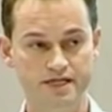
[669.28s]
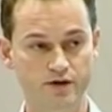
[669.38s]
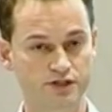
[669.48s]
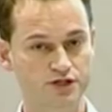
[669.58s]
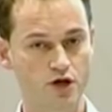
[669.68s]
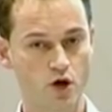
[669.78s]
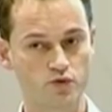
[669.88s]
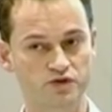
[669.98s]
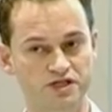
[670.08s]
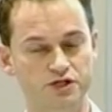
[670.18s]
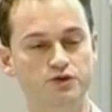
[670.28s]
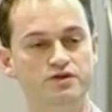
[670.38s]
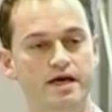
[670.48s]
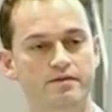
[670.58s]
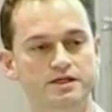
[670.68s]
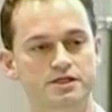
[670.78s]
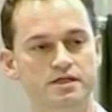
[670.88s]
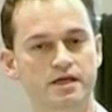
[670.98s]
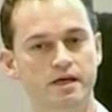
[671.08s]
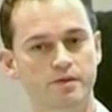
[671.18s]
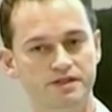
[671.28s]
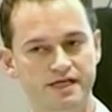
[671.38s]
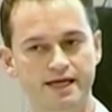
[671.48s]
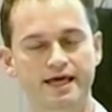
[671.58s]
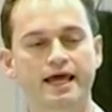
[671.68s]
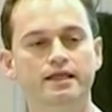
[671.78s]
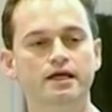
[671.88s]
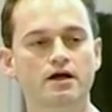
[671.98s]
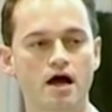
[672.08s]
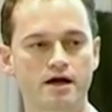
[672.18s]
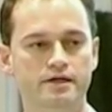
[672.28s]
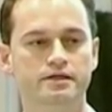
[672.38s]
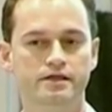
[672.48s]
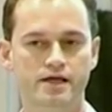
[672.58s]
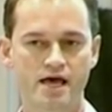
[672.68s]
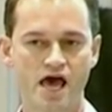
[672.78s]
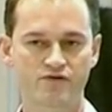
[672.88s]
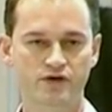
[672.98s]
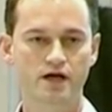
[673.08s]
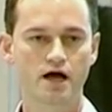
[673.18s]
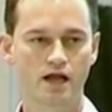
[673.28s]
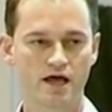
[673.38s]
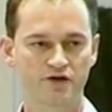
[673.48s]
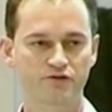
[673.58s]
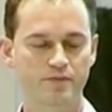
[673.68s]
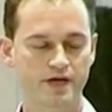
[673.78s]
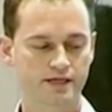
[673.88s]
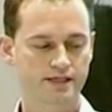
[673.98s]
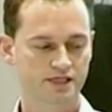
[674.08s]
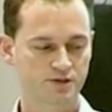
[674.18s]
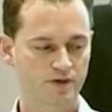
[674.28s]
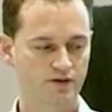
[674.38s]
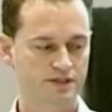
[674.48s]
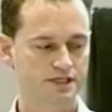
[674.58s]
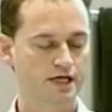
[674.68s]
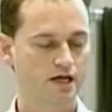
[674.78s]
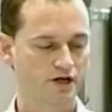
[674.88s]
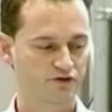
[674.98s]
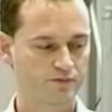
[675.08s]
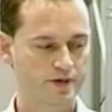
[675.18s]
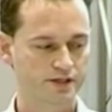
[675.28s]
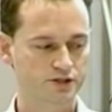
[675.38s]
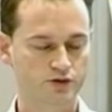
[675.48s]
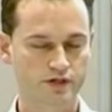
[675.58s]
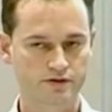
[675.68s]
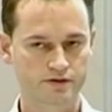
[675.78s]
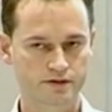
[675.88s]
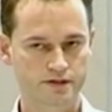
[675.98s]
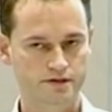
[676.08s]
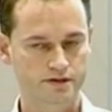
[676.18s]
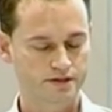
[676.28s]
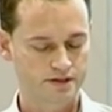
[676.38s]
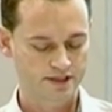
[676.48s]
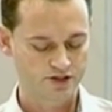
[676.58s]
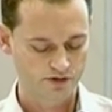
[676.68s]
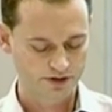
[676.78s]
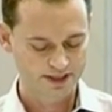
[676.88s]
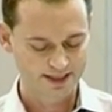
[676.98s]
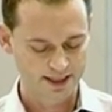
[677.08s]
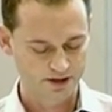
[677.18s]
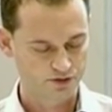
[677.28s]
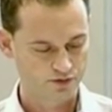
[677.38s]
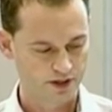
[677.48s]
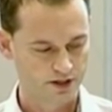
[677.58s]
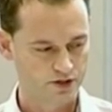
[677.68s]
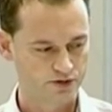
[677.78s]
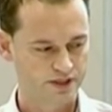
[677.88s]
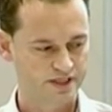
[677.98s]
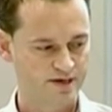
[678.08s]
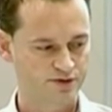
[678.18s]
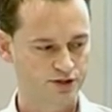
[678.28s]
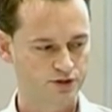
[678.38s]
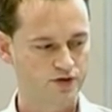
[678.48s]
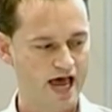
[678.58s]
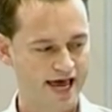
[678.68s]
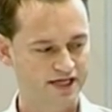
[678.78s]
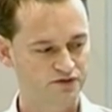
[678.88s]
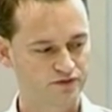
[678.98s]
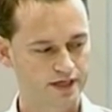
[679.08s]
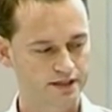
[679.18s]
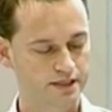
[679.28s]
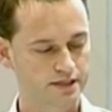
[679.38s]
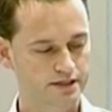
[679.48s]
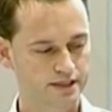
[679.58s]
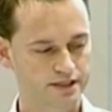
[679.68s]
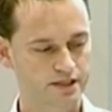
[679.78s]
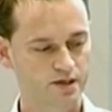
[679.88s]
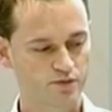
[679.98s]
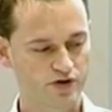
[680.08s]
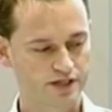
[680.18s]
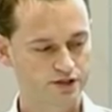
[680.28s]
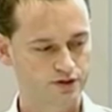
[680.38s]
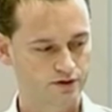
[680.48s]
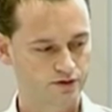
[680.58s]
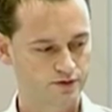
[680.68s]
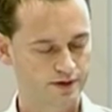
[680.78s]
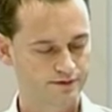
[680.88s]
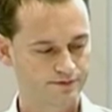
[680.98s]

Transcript: There is no tissue damage, but then again, they are having a lot of pain, experiencing a lot of pain. So they don't need real nociception to activate this brain circuitry.